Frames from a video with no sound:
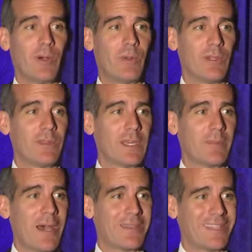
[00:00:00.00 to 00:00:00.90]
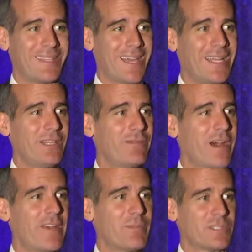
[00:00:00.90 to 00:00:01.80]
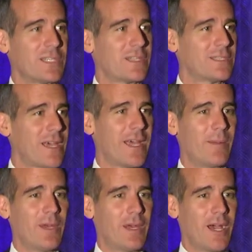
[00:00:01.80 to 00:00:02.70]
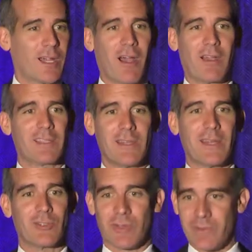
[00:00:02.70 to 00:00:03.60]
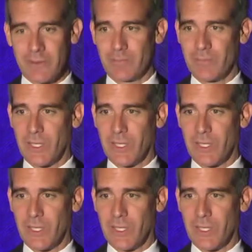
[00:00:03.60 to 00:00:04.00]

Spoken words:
But when you think about that 95% of the time a car is not driven,